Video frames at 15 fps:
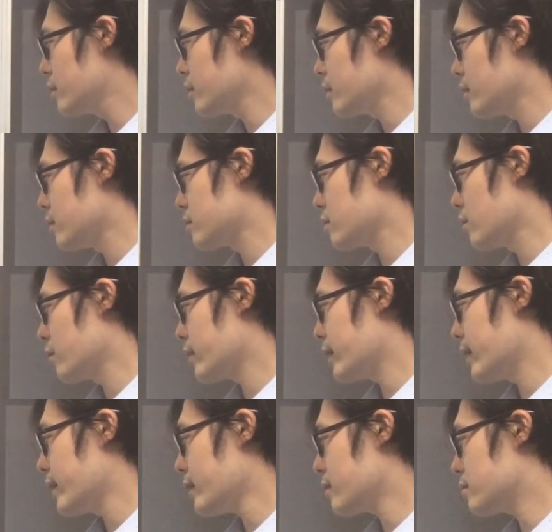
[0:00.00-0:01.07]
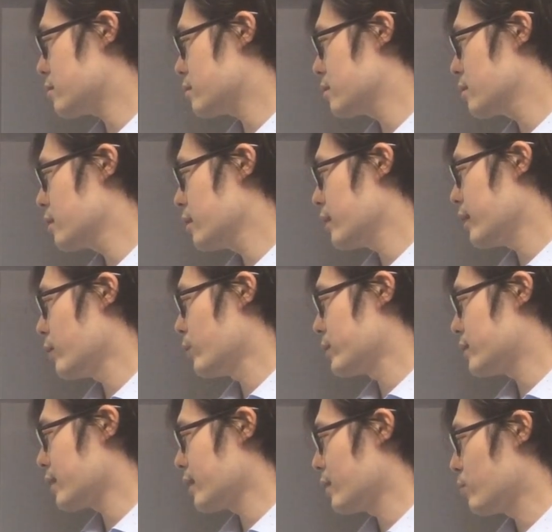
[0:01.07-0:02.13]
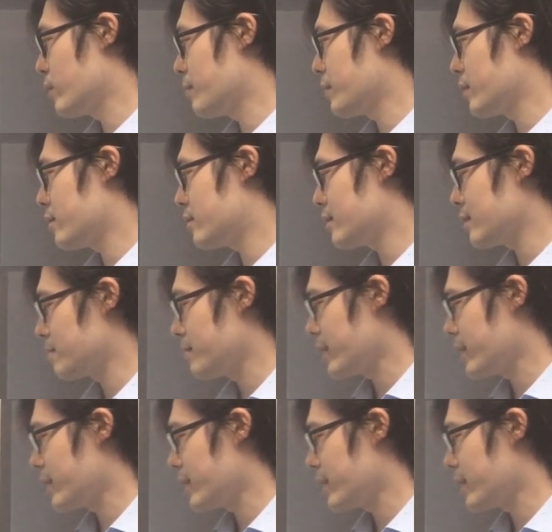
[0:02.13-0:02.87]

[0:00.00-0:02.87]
is log ex. And once again, remember, it doesn't